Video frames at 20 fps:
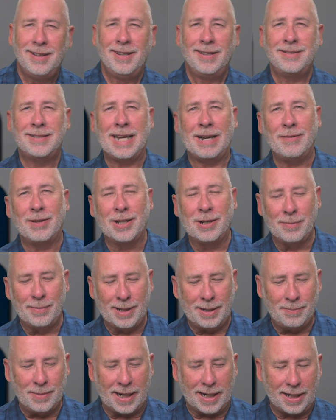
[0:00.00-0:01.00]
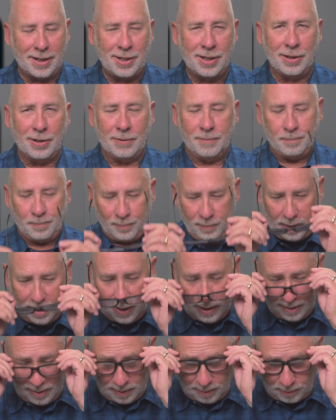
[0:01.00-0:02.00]
save a little bit of money too.
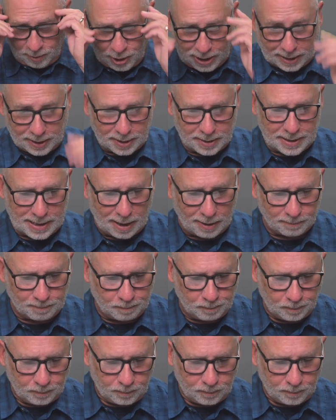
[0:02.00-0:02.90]
Check this out.